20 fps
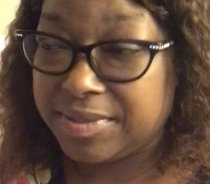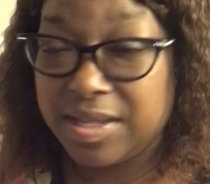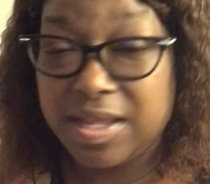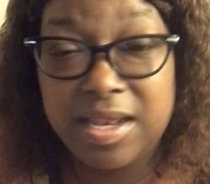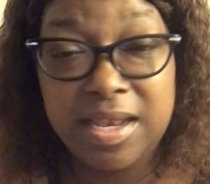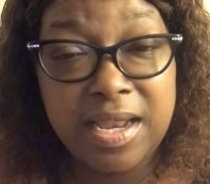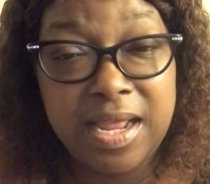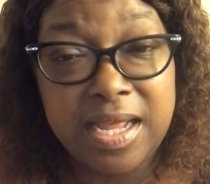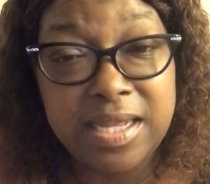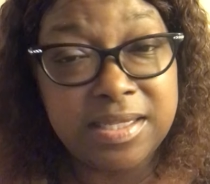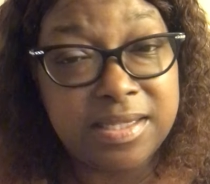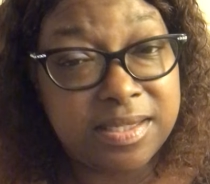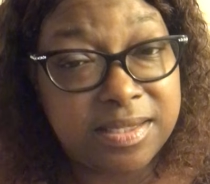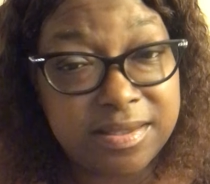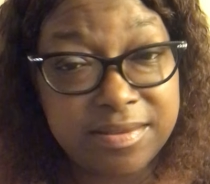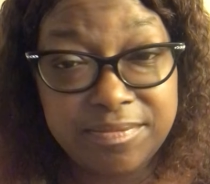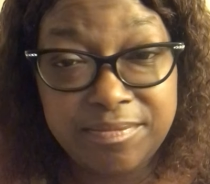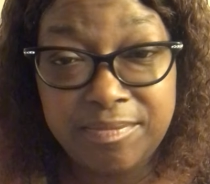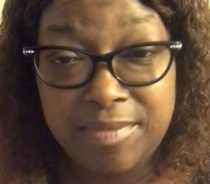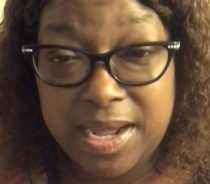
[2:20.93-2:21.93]
And
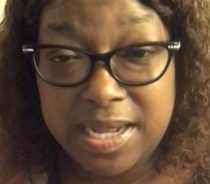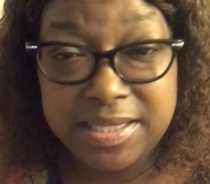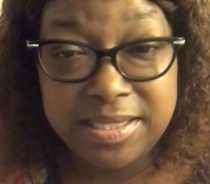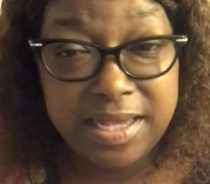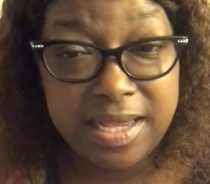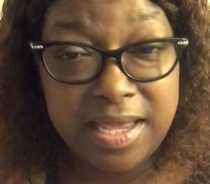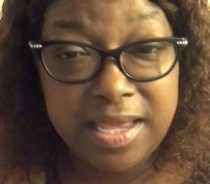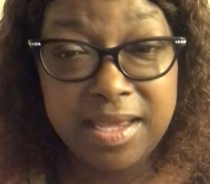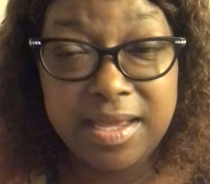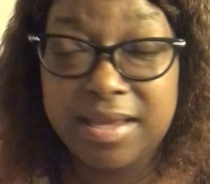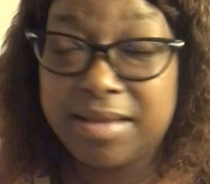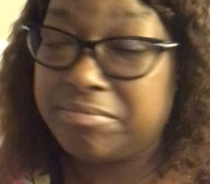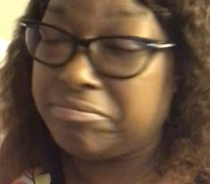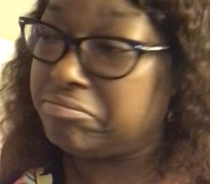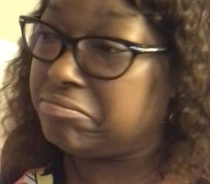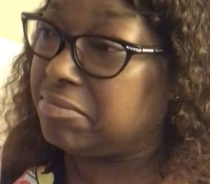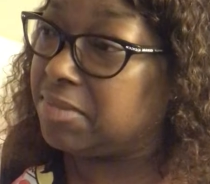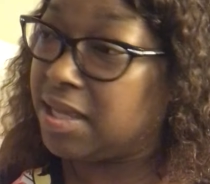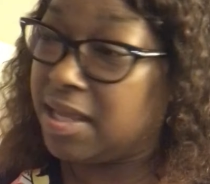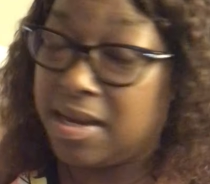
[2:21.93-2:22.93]
that's my take.
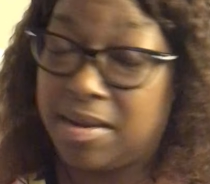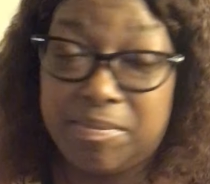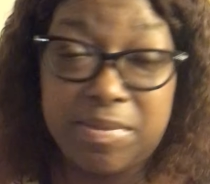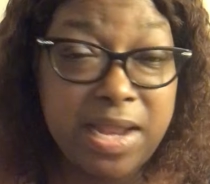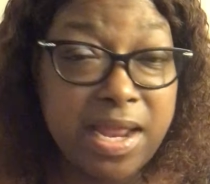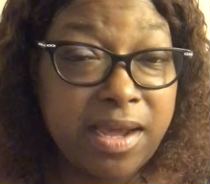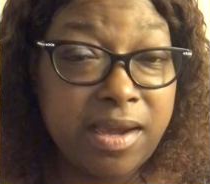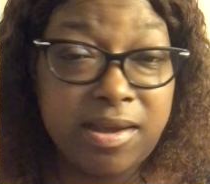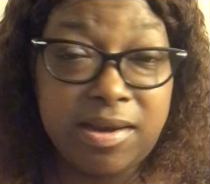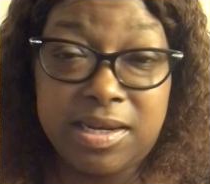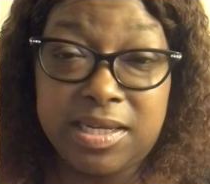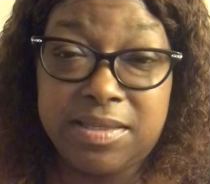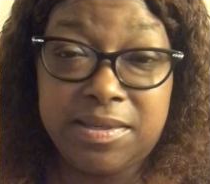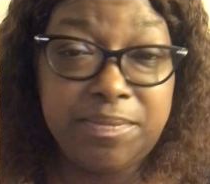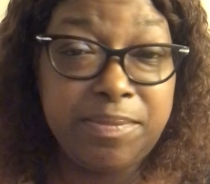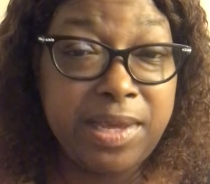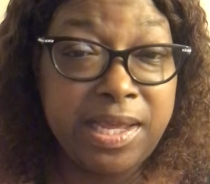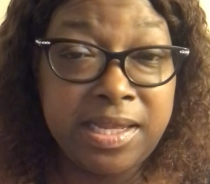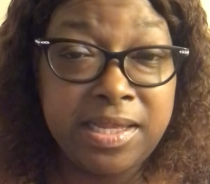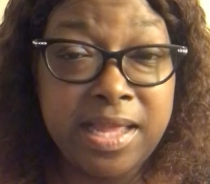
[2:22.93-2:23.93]
And I'm not going to
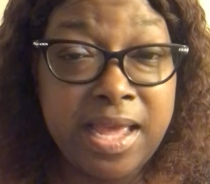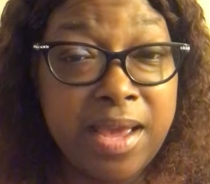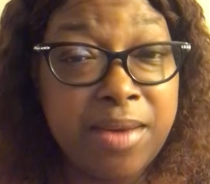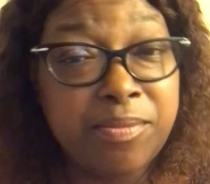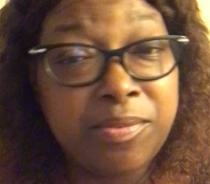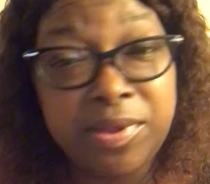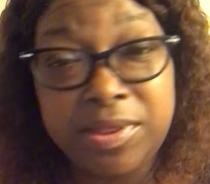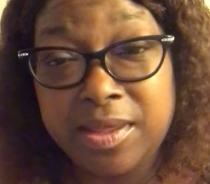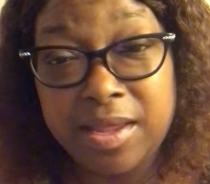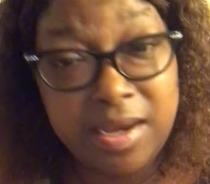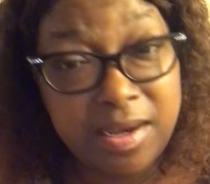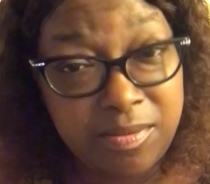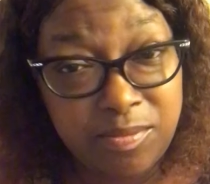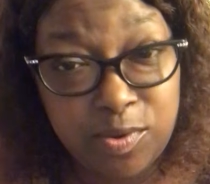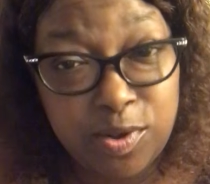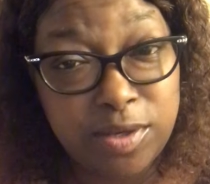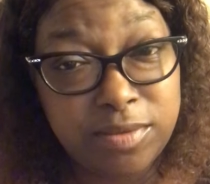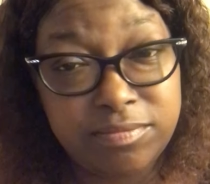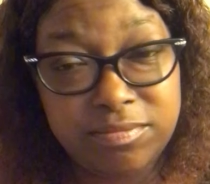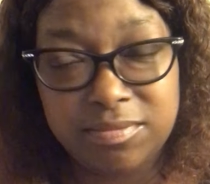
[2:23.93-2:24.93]
debate that with
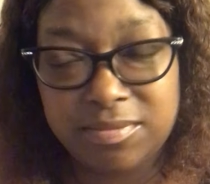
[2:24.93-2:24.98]
anyone.